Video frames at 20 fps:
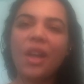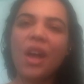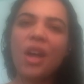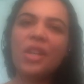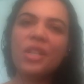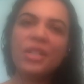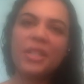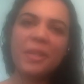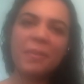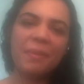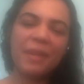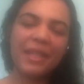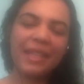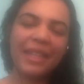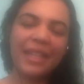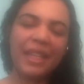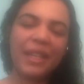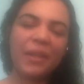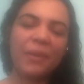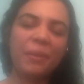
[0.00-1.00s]

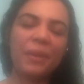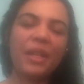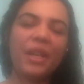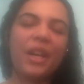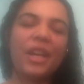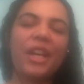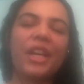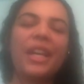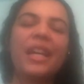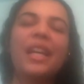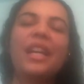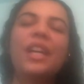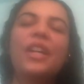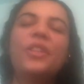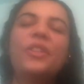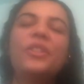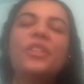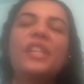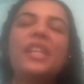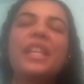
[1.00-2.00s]
Ultimately, we are
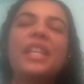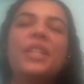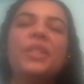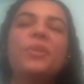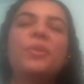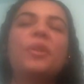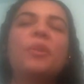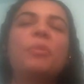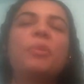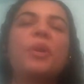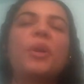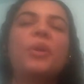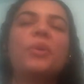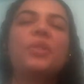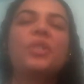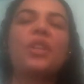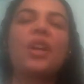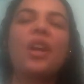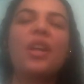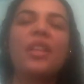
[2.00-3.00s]
looking to
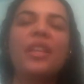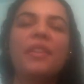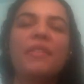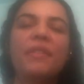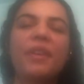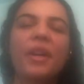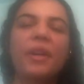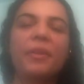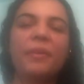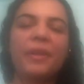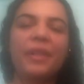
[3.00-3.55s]
approach all of our